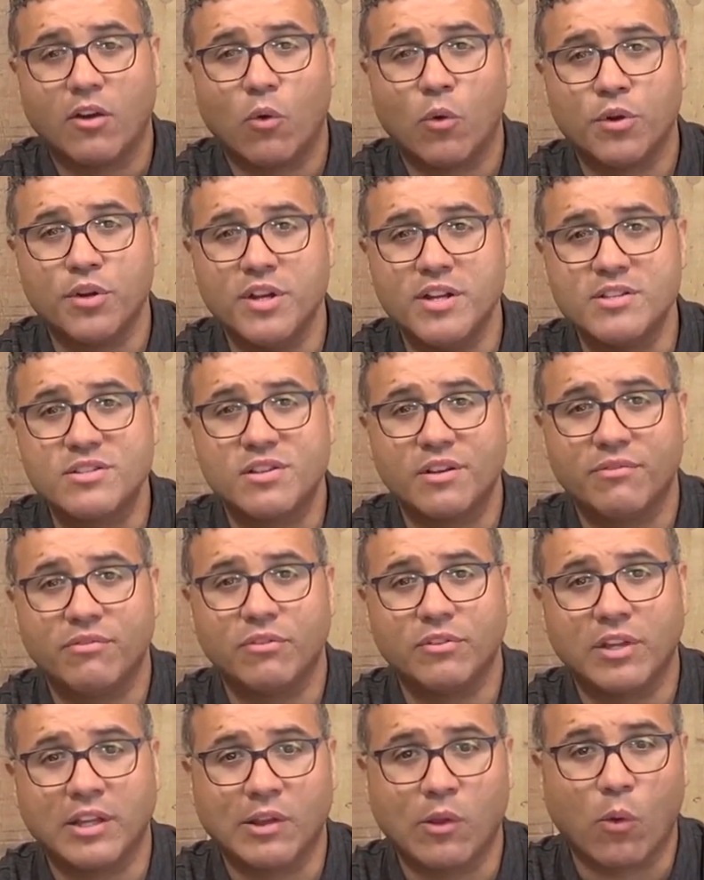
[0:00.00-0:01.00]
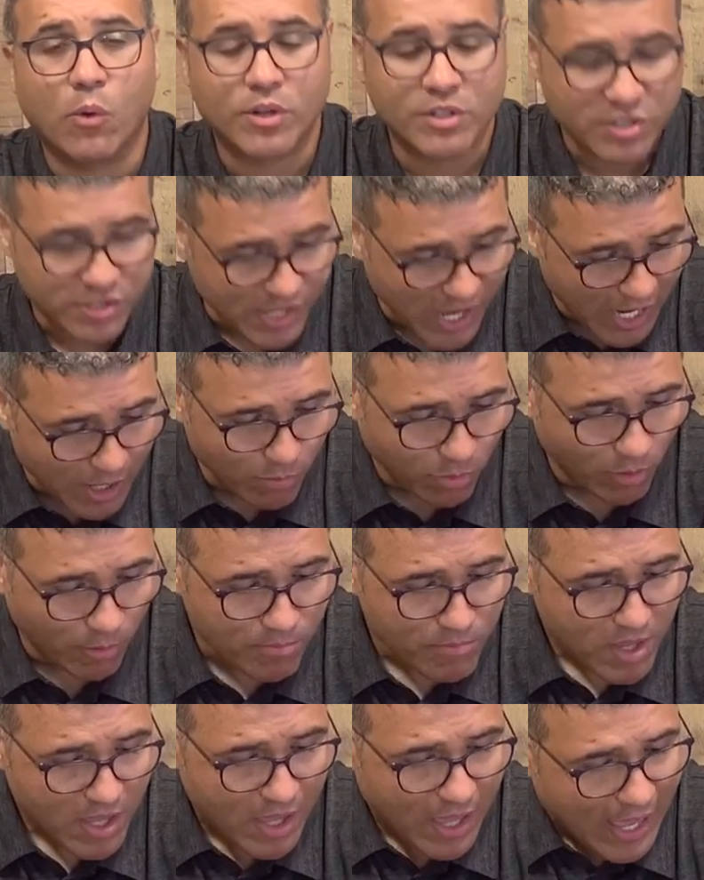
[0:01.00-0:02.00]
ordinance of the Lord's table
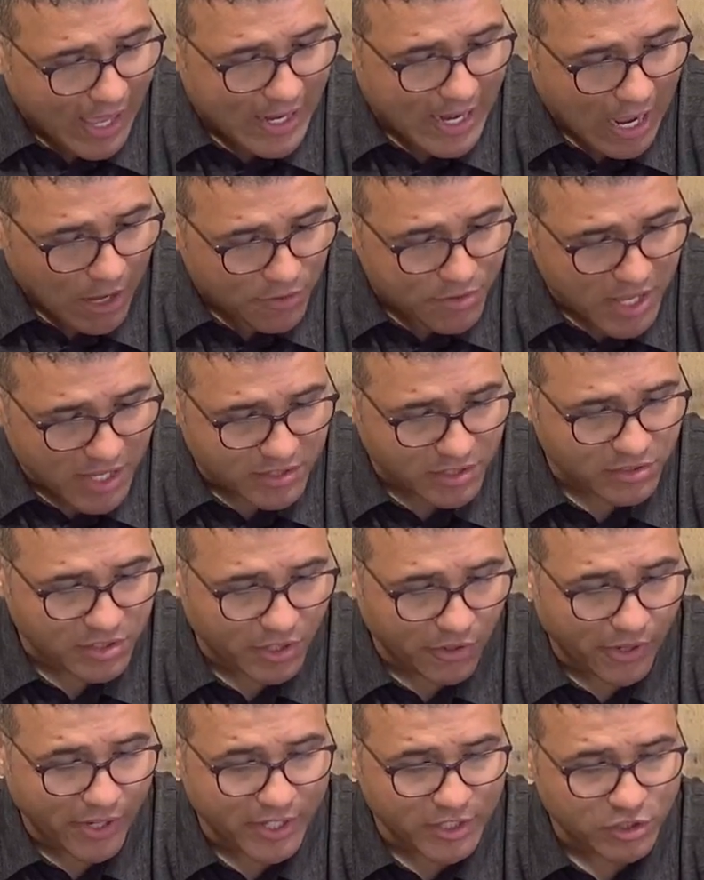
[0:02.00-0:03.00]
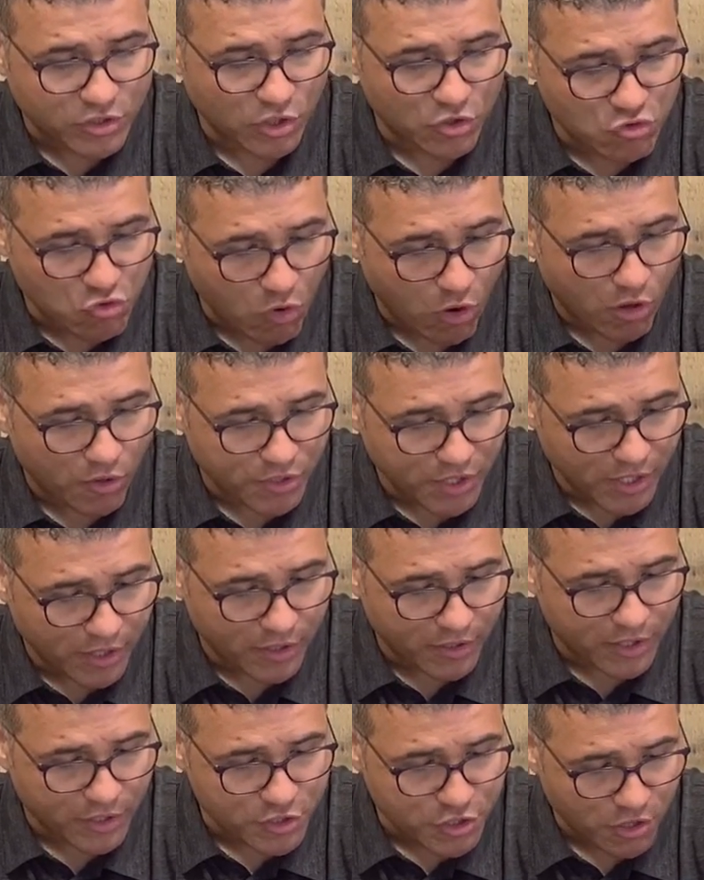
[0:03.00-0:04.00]
and how necessary it is to draw
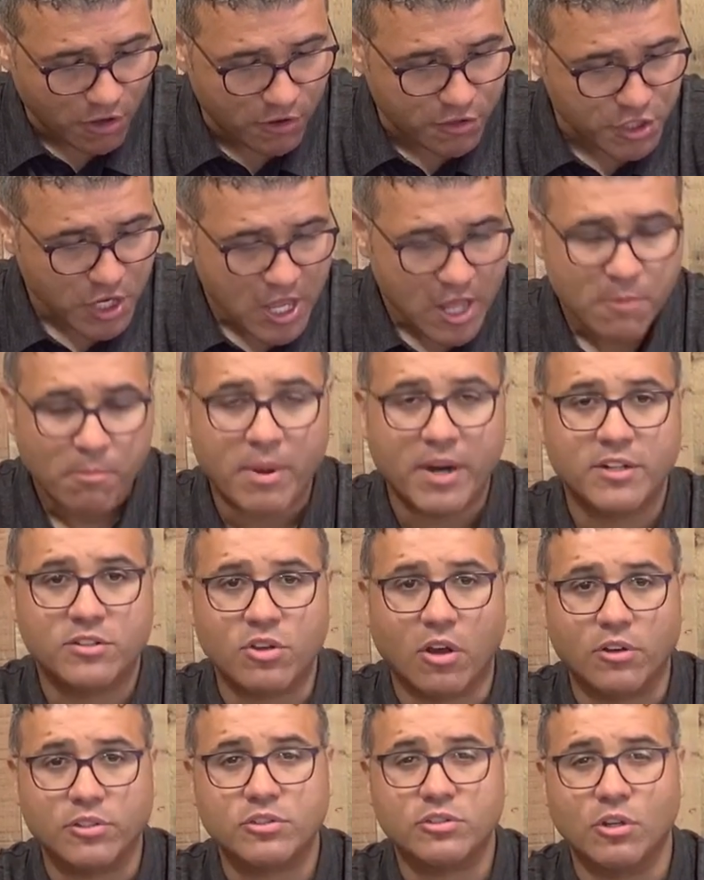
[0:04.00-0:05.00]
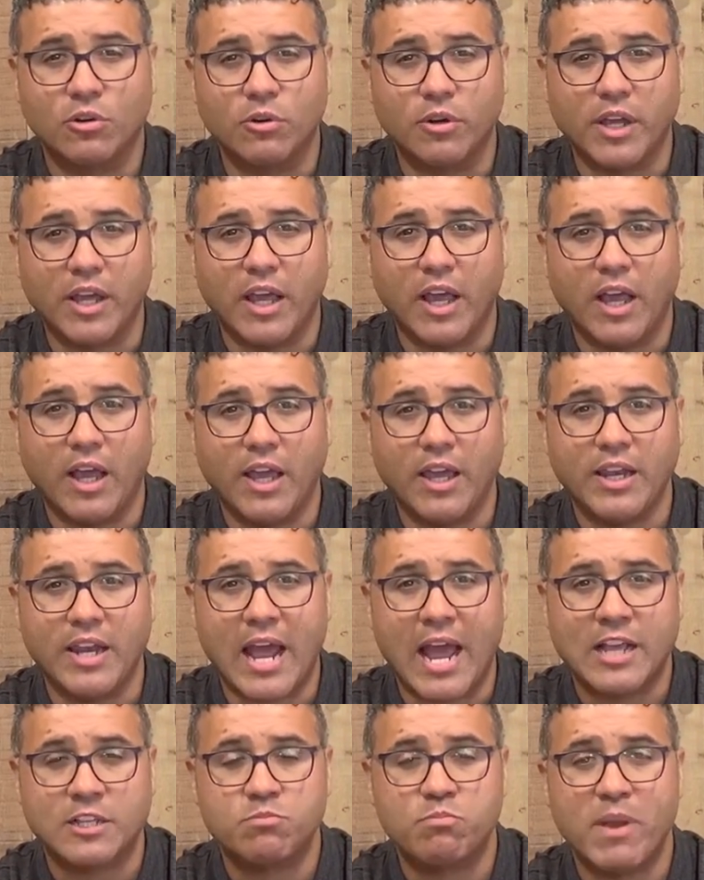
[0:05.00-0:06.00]
near to church. But it's also an
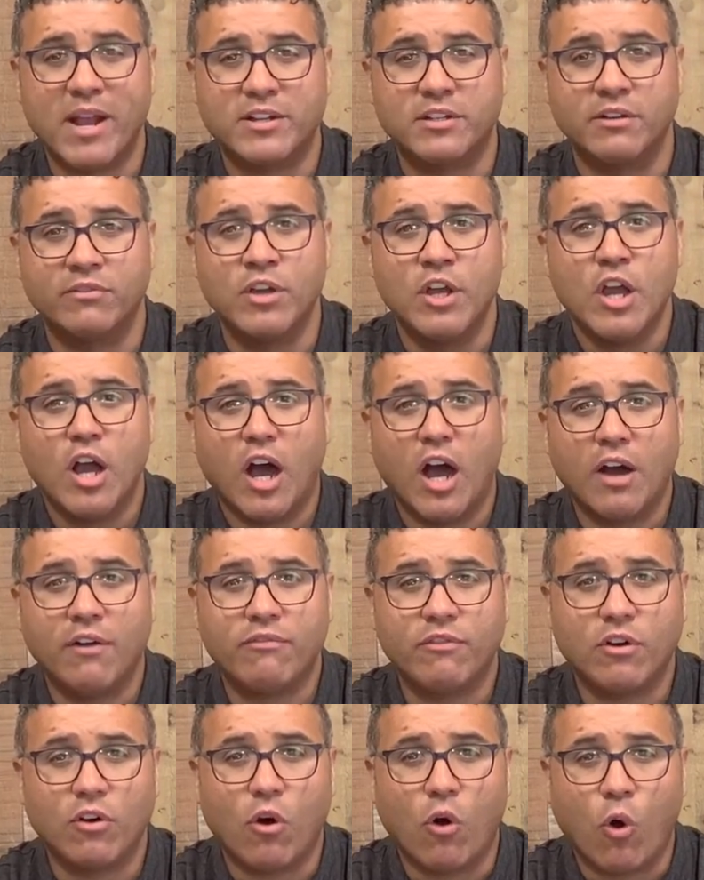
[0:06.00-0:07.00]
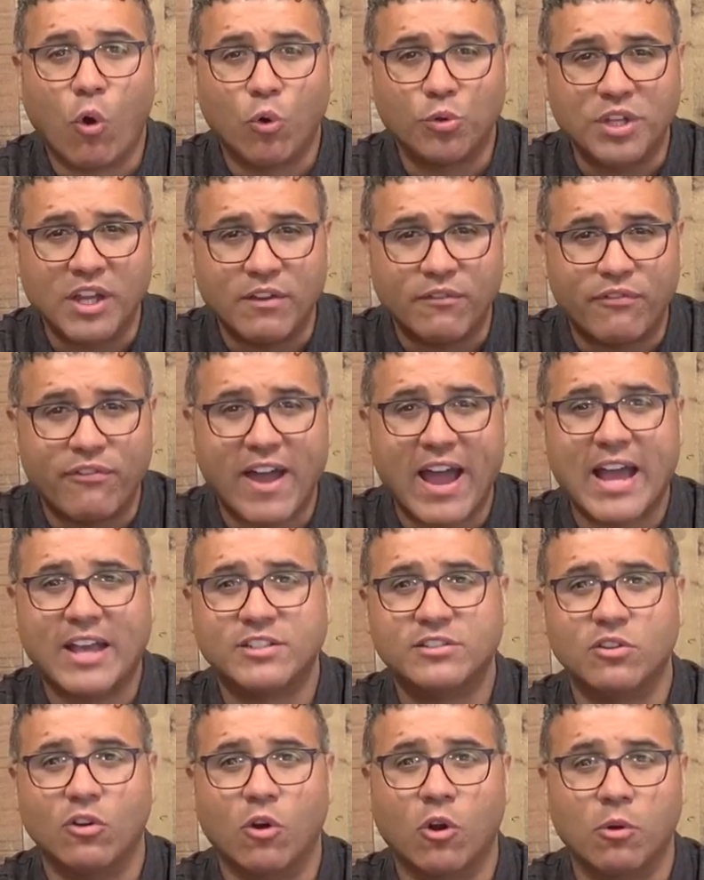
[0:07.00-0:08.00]
aspect of holding
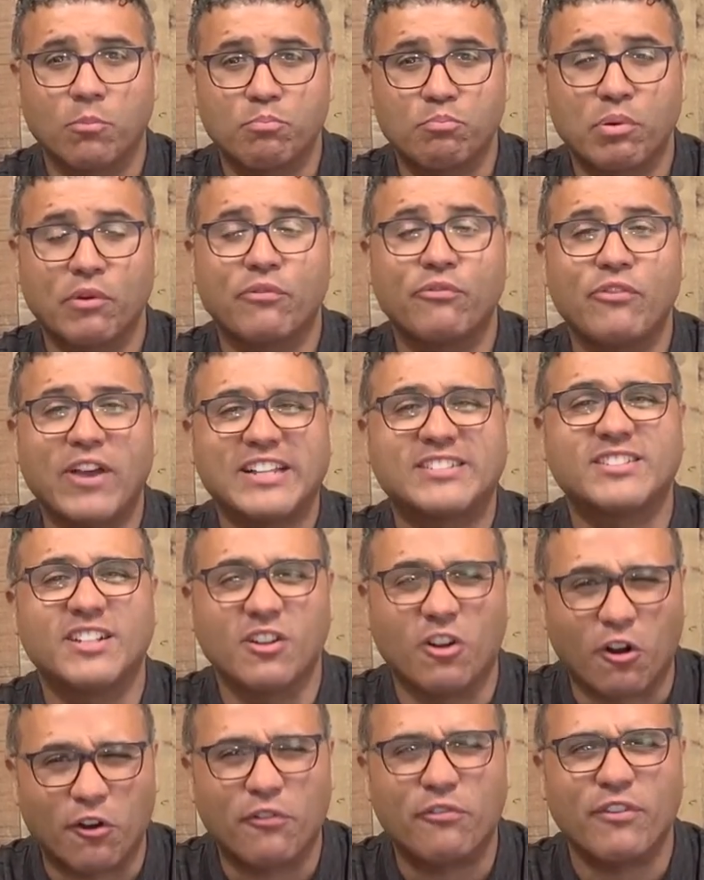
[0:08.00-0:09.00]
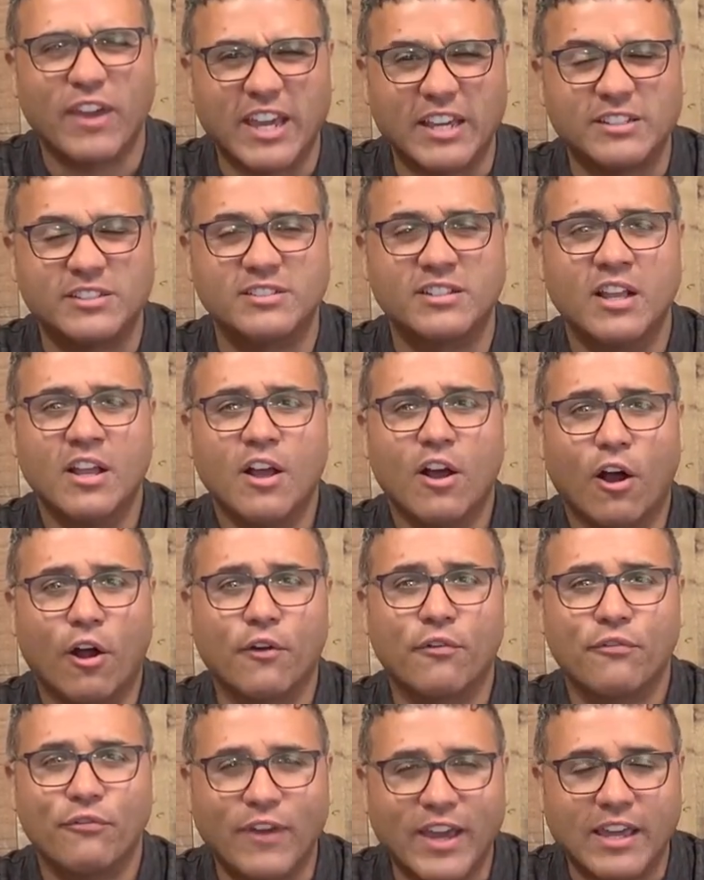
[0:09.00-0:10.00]
fast or professing our
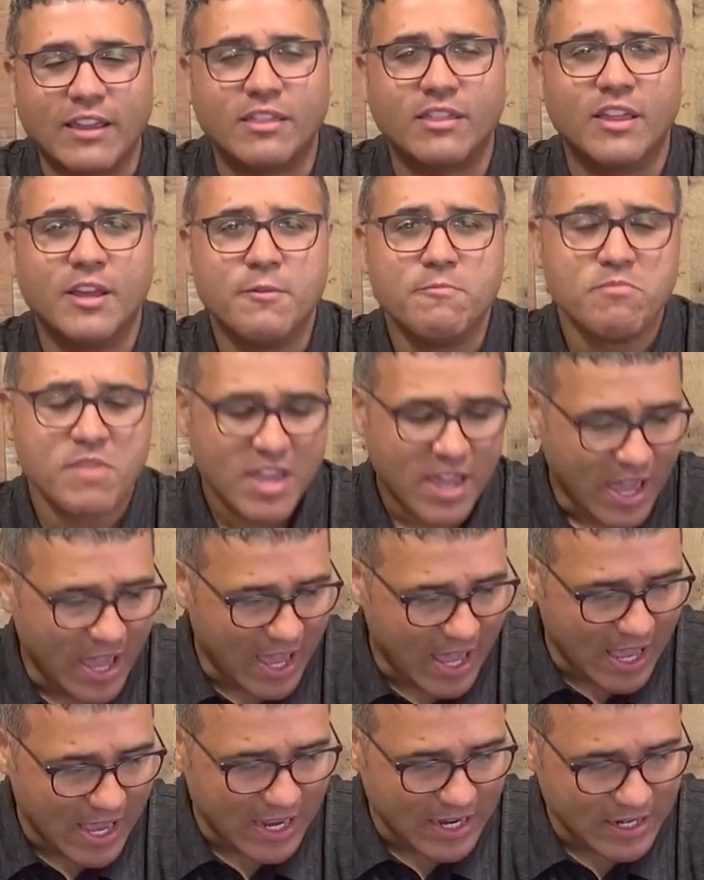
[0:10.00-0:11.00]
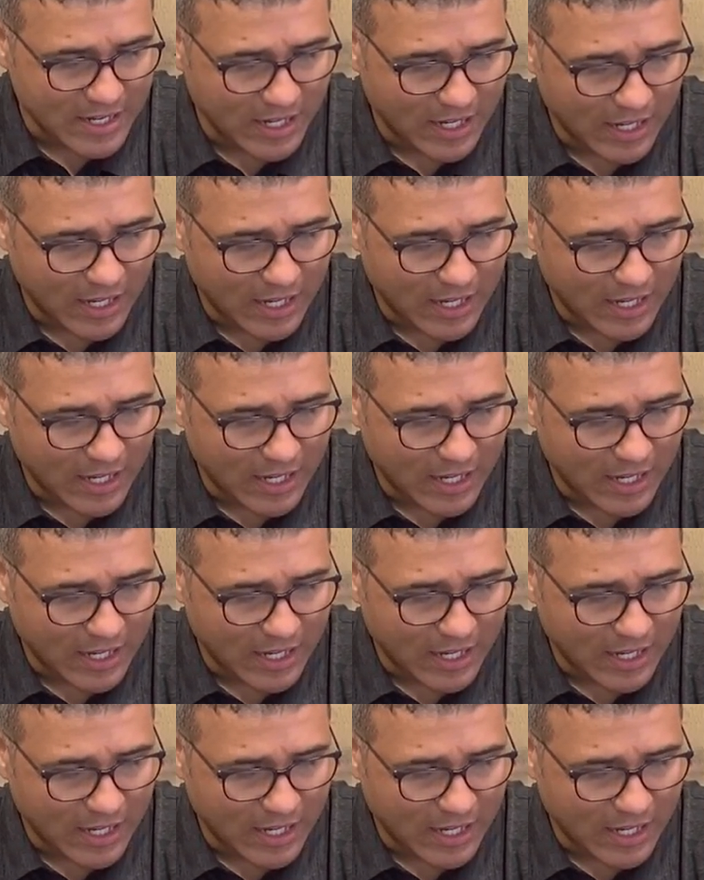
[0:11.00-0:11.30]
faith. And